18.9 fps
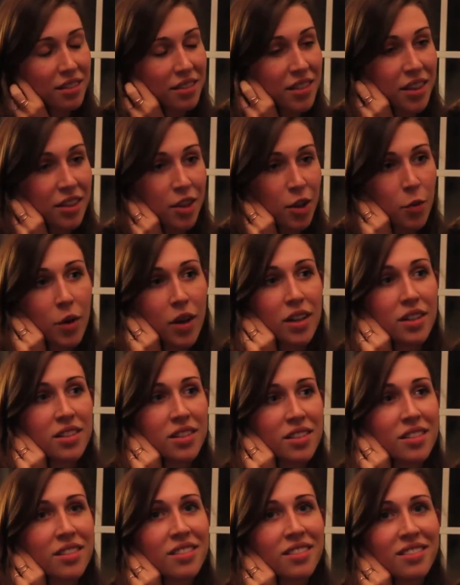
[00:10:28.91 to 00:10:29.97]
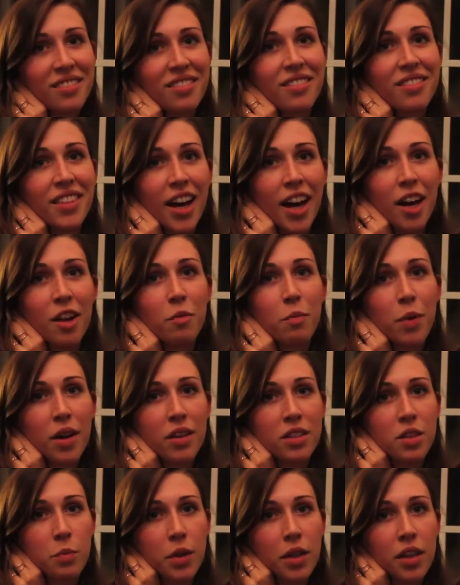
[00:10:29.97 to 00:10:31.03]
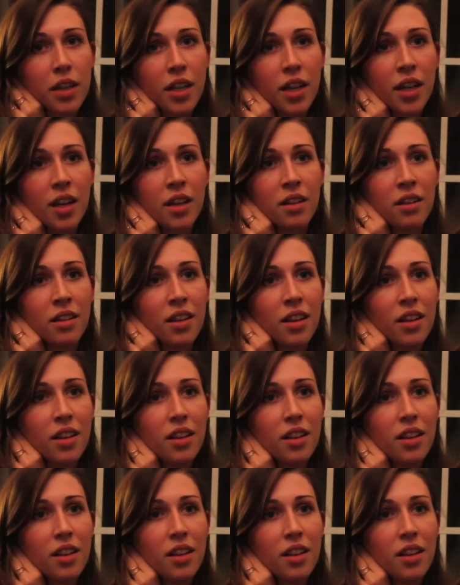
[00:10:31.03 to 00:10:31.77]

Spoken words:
that there was that possibility and